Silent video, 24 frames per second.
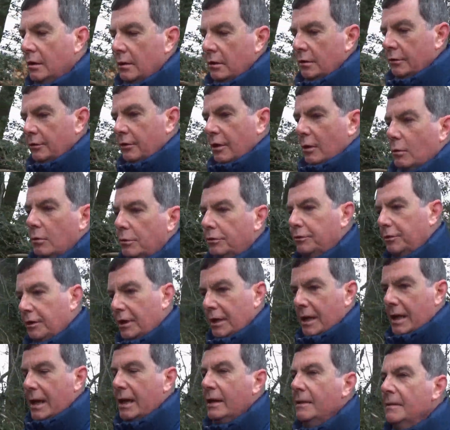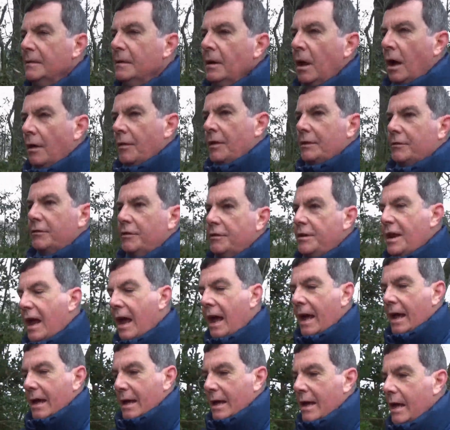so we'll see. I think
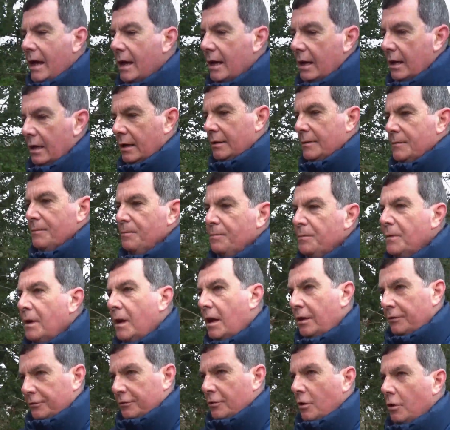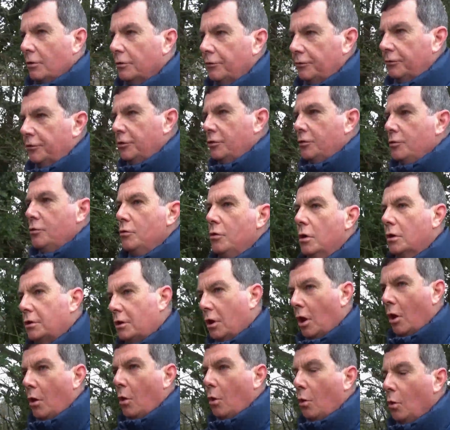today it's not too
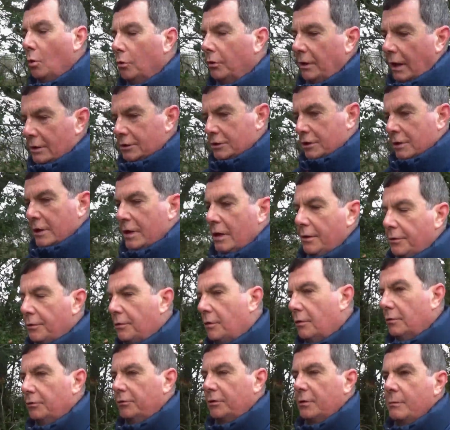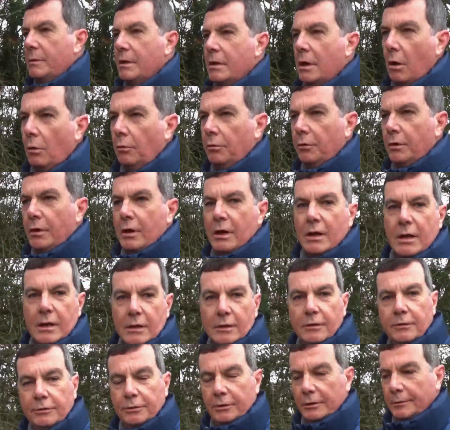cold actually. I thought it was going to be colder than it
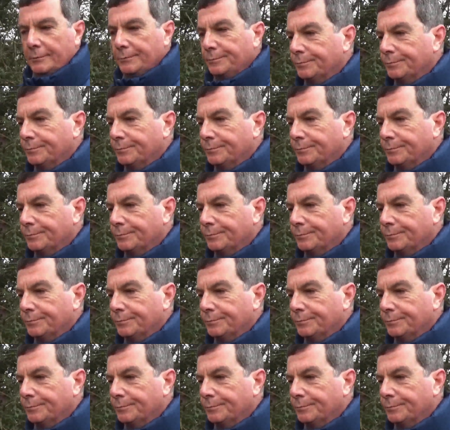is,